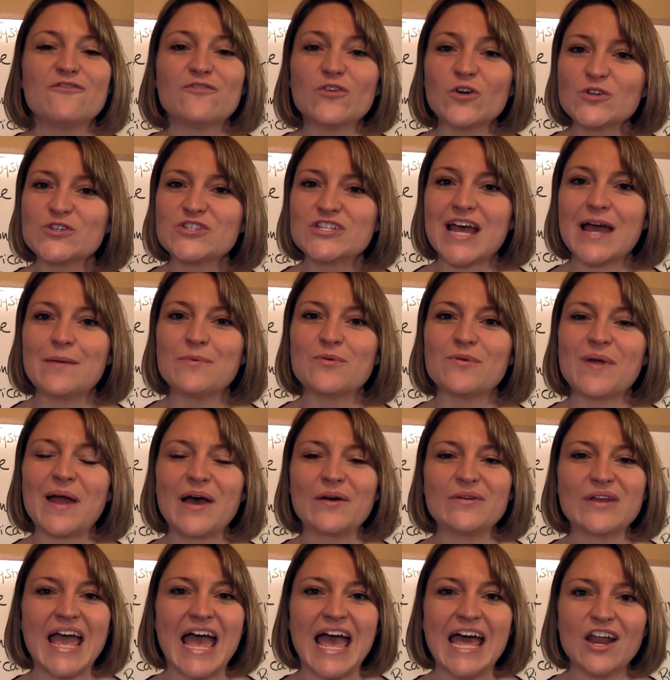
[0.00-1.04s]
First time
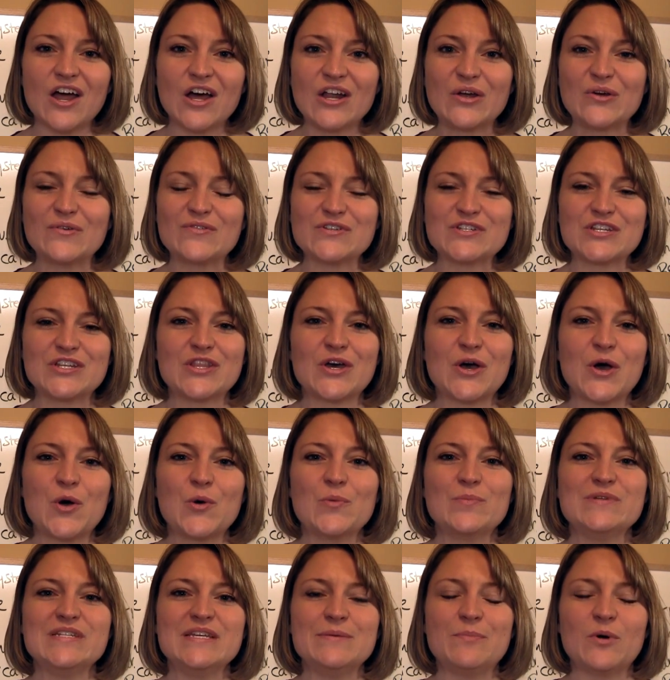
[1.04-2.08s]
around, head on over to the
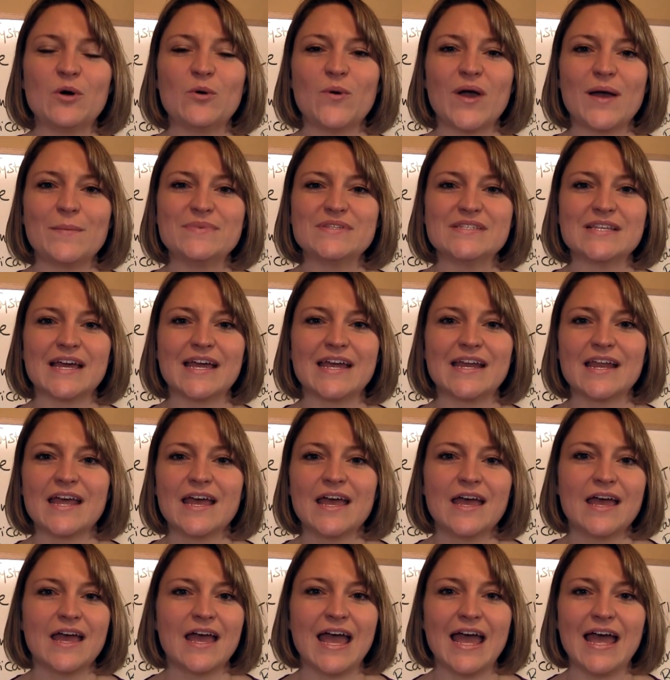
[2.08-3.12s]
Home Depot website
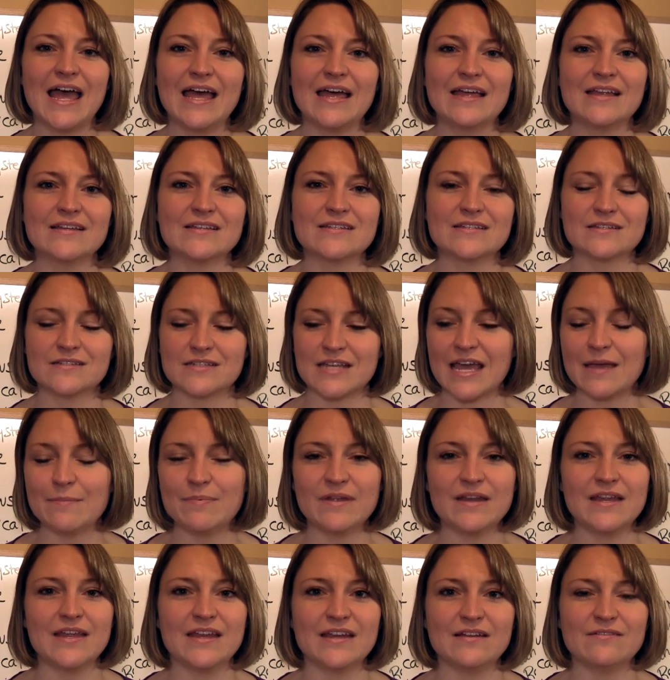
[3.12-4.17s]
and type
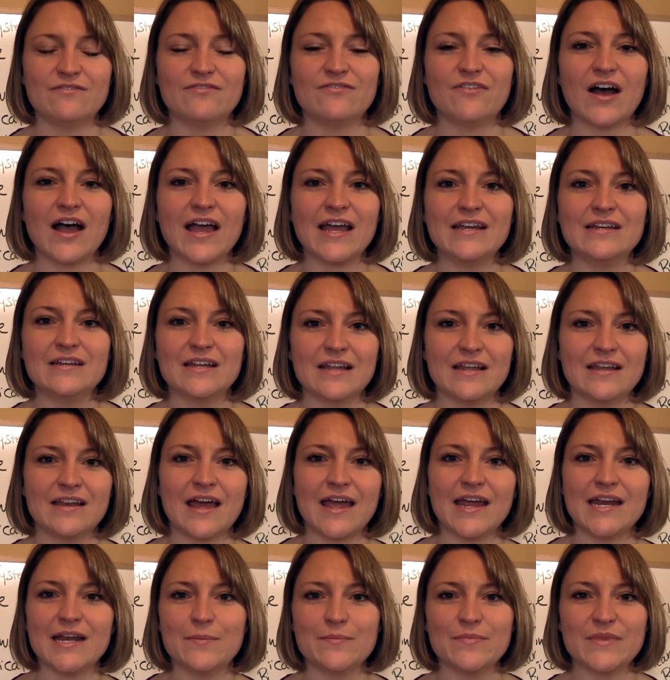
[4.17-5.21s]
it in and find an
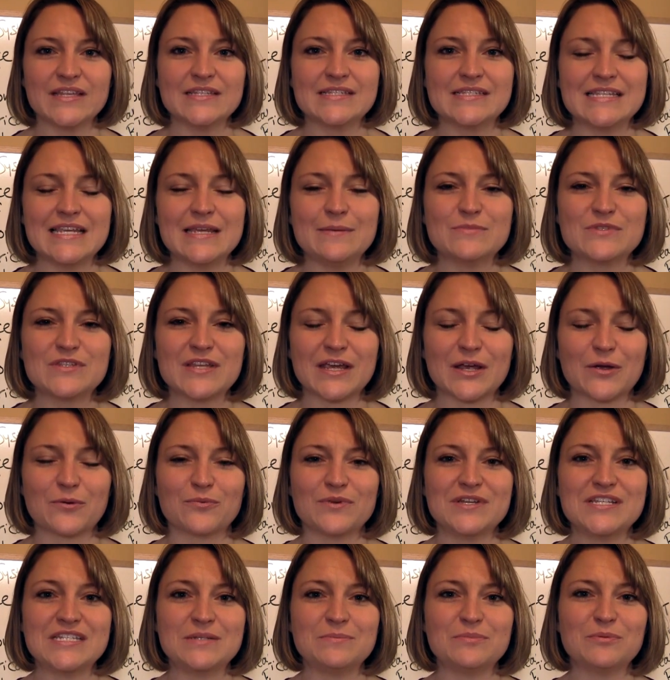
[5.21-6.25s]
item that seems like a
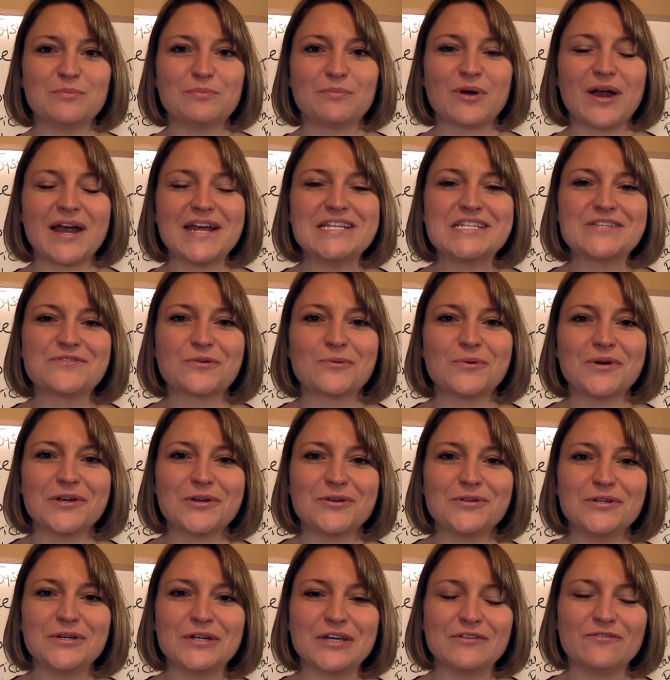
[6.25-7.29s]
reasonable price for what
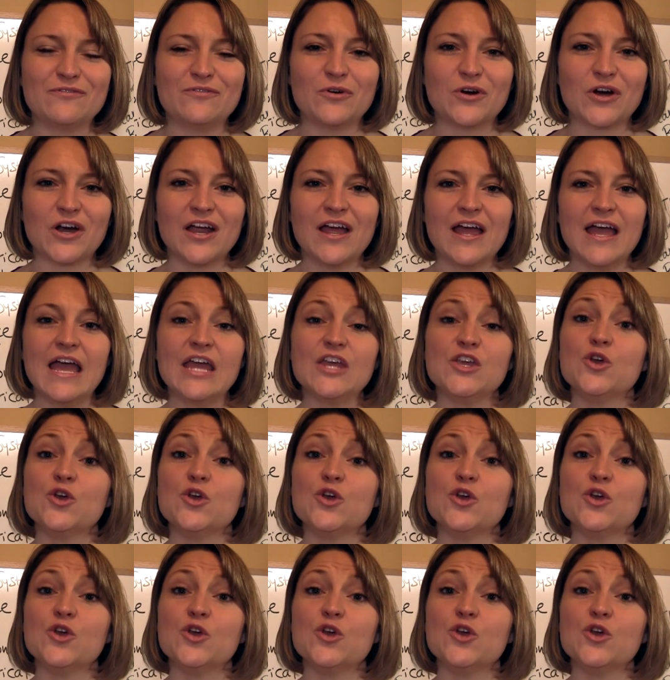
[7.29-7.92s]
you're looking for.